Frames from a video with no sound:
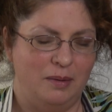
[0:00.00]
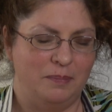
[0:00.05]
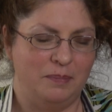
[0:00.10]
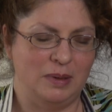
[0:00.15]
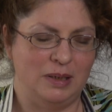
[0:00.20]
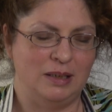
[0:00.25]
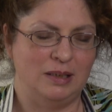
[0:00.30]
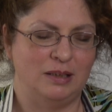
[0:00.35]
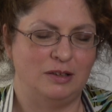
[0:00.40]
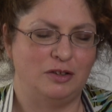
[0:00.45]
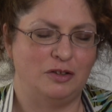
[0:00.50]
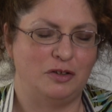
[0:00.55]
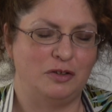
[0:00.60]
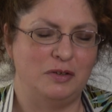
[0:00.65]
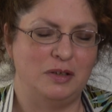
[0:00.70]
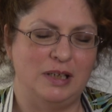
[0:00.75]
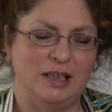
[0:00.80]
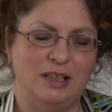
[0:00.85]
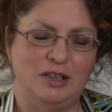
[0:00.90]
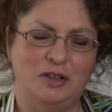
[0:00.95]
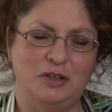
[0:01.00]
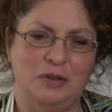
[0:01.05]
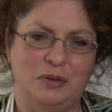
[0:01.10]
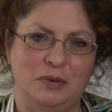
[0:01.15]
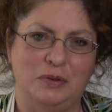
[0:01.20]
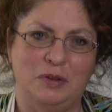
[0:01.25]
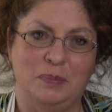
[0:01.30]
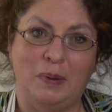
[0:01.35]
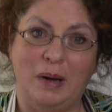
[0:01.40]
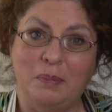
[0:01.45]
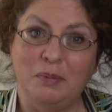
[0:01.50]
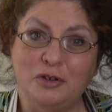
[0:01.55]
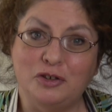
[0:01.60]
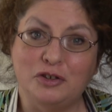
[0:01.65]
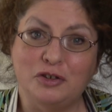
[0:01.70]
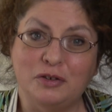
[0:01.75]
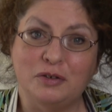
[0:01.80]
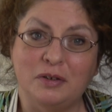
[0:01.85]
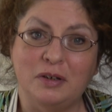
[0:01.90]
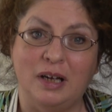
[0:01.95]
been turned into the
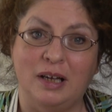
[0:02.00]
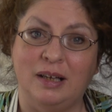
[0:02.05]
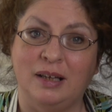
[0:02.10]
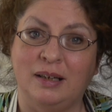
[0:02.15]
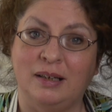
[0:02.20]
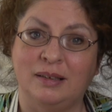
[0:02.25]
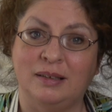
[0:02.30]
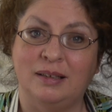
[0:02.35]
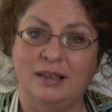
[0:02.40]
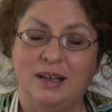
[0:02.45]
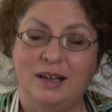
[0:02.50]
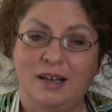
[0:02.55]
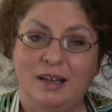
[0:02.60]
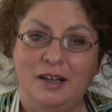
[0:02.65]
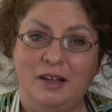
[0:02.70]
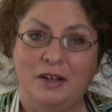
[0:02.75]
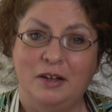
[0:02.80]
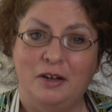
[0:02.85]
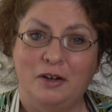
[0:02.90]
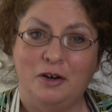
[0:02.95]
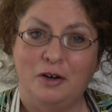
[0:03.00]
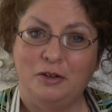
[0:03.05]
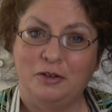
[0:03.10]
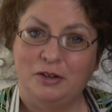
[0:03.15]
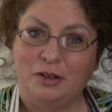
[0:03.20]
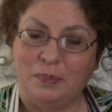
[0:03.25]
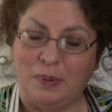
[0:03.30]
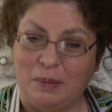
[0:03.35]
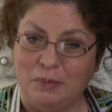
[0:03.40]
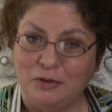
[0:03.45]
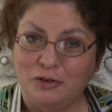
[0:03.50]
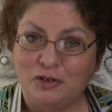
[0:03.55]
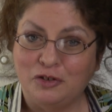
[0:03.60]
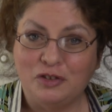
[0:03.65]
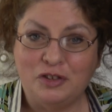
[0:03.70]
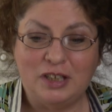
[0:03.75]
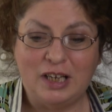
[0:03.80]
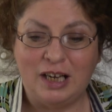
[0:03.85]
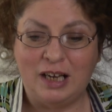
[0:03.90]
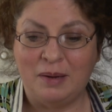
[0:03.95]
publisher, and the
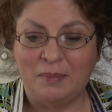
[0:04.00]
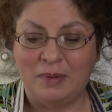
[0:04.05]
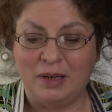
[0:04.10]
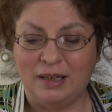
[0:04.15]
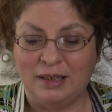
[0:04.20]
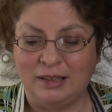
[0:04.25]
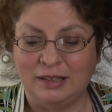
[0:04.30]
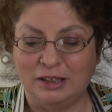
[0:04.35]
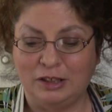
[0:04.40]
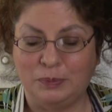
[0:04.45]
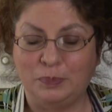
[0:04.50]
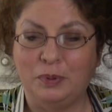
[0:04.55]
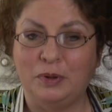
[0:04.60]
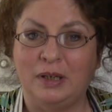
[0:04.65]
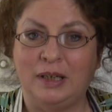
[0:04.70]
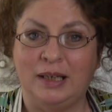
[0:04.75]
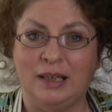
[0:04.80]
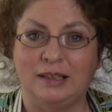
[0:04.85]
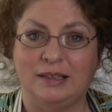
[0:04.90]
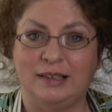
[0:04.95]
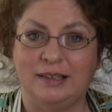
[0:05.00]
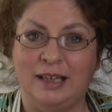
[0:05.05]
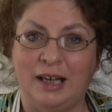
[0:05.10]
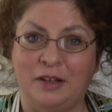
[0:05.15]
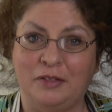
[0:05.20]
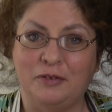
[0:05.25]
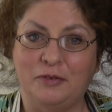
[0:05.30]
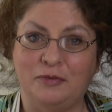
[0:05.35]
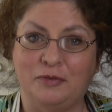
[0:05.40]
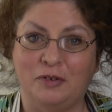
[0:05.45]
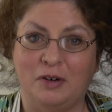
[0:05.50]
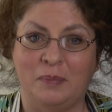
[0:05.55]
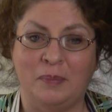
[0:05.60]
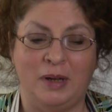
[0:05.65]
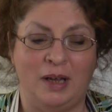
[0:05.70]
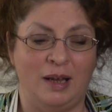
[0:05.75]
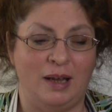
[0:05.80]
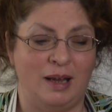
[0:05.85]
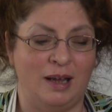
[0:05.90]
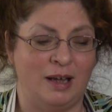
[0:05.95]
publisher's team is putting it together for
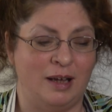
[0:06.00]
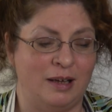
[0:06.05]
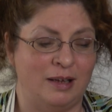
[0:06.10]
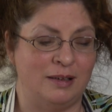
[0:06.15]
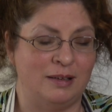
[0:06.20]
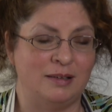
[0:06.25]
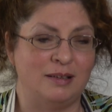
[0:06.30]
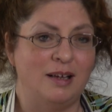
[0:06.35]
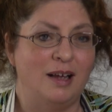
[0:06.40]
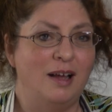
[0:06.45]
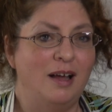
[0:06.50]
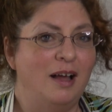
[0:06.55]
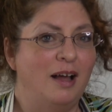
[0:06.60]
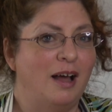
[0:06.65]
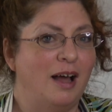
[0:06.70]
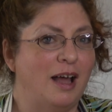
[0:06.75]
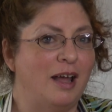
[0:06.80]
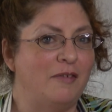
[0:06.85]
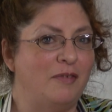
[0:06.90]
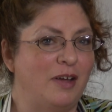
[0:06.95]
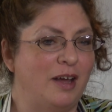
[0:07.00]
me, and I've